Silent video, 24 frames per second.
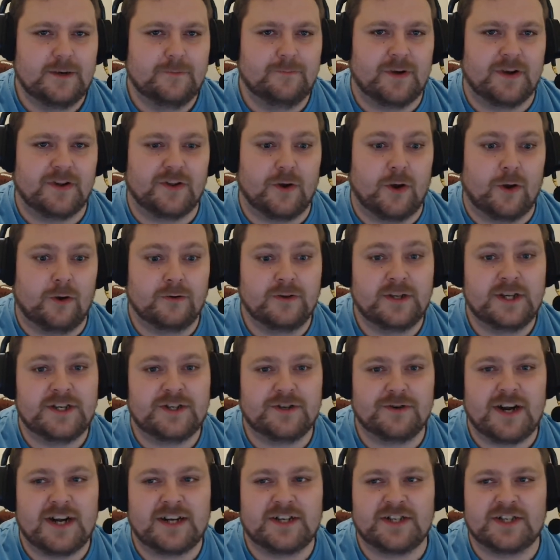but only
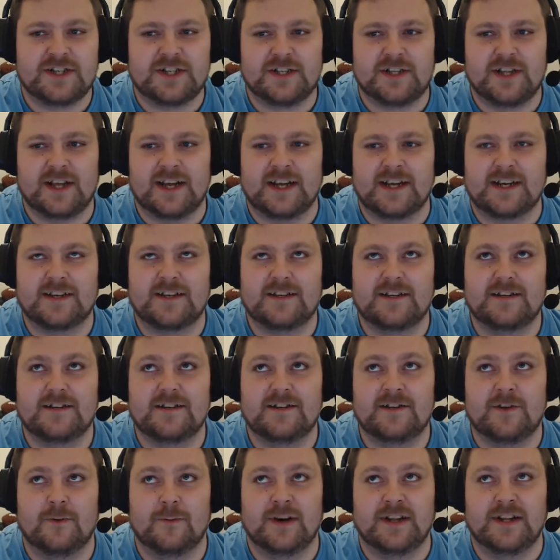Dredge is like
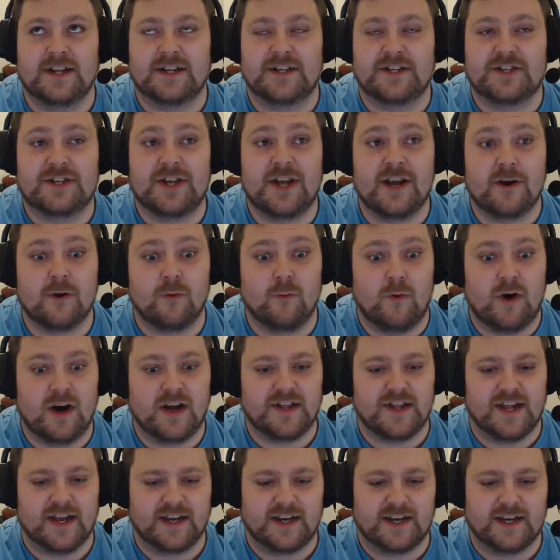the one that's tier
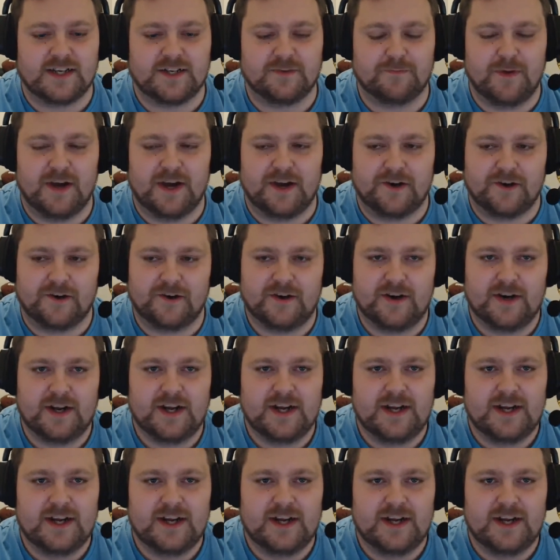1 that gets better.